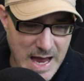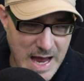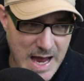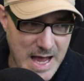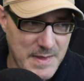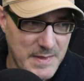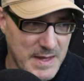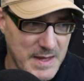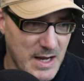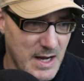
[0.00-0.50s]

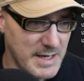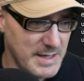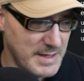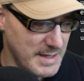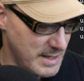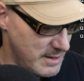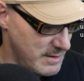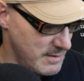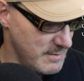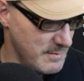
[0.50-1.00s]
And the
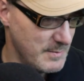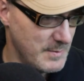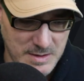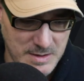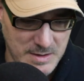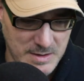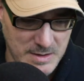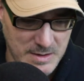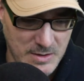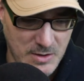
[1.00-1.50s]
idea
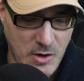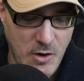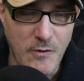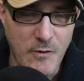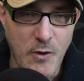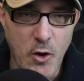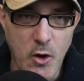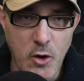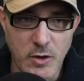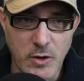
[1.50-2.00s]

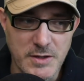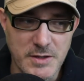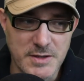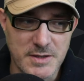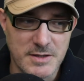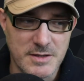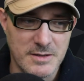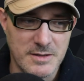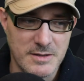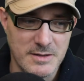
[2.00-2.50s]
of
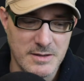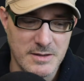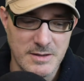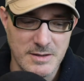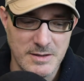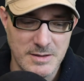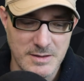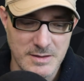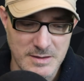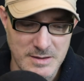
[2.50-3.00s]
hooks
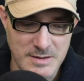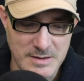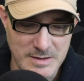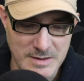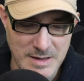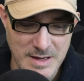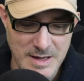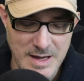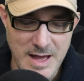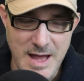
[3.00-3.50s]

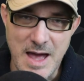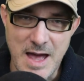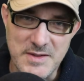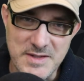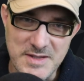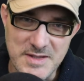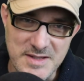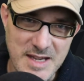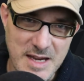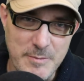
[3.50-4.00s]
and
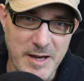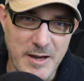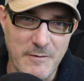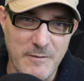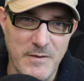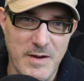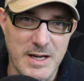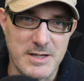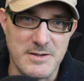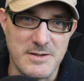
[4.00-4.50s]
this naming
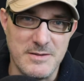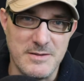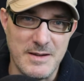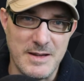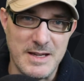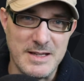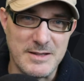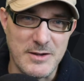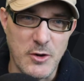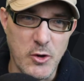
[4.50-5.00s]
convention
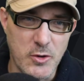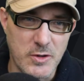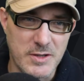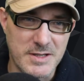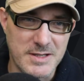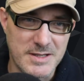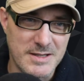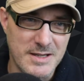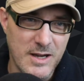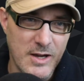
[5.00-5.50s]
is
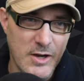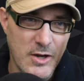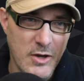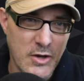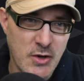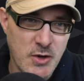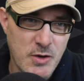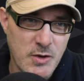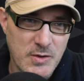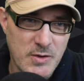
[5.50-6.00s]
hooks
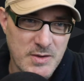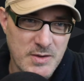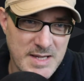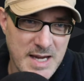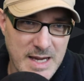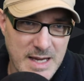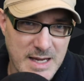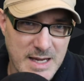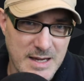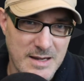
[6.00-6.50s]

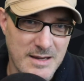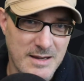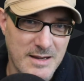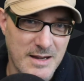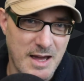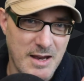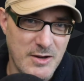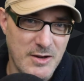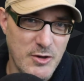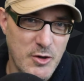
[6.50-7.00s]
take
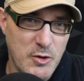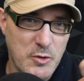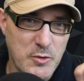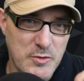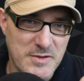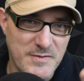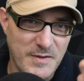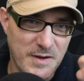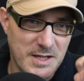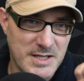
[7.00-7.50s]
and
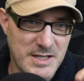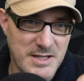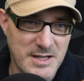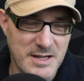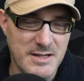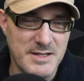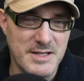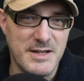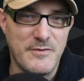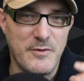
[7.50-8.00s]
use
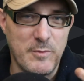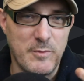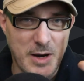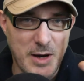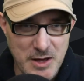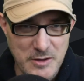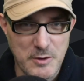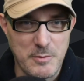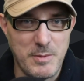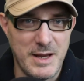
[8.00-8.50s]
functionality from
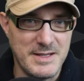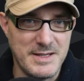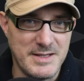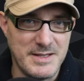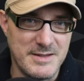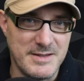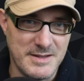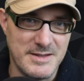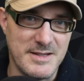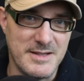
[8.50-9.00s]
other
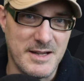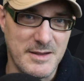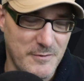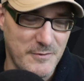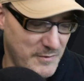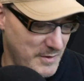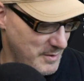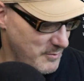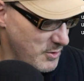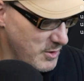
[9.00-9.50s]
places inside the
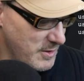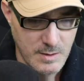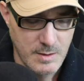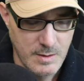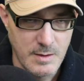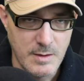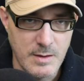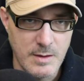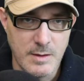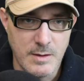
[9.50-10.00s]
framework.
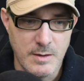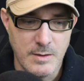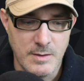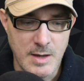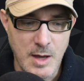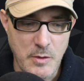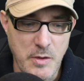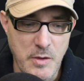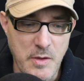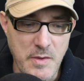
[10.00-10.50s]

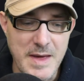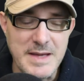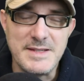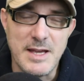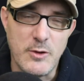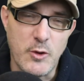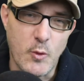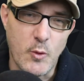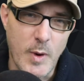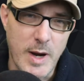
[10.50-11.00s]
Now that
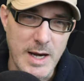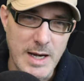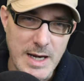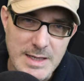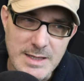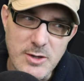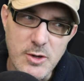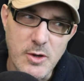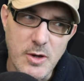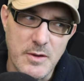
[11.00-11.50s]
that's out of the way,
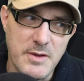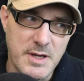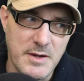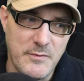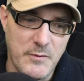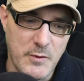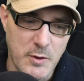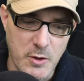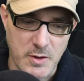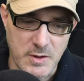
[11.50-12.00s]
let's look at the
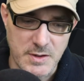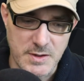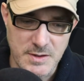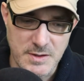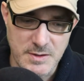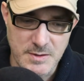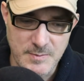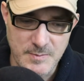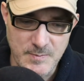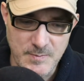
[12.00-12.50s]
different
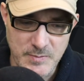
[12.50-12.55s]
hooks,